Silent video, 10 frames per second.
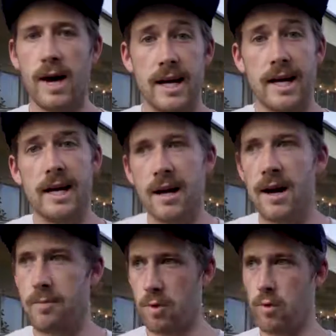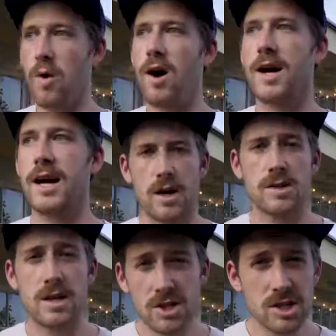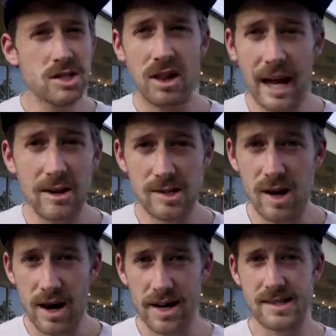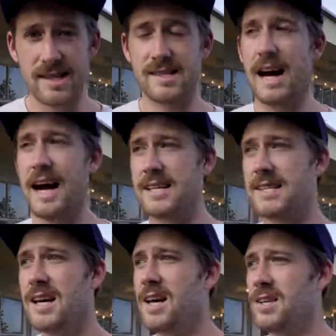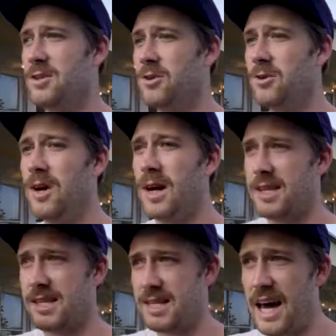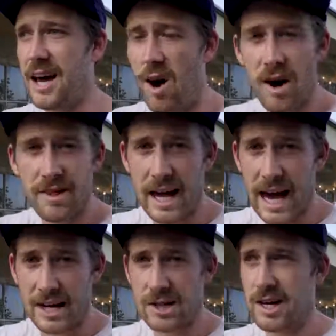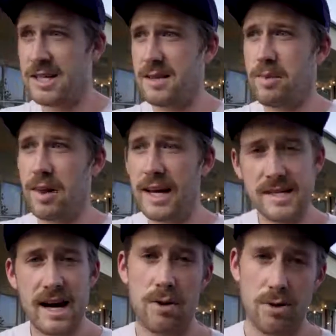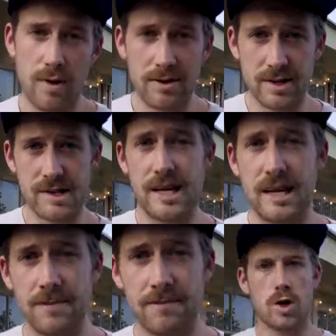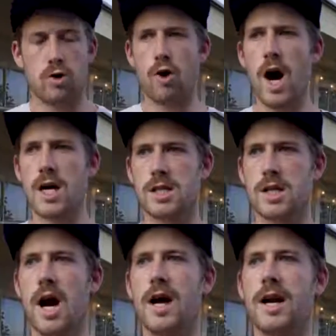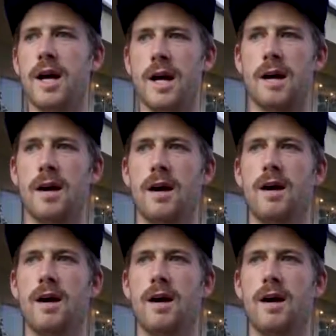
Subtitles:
way, getting up or walking. So this just allows the audience's eyes to stay on the action as it plays out throughout the scene. Cross-cutting.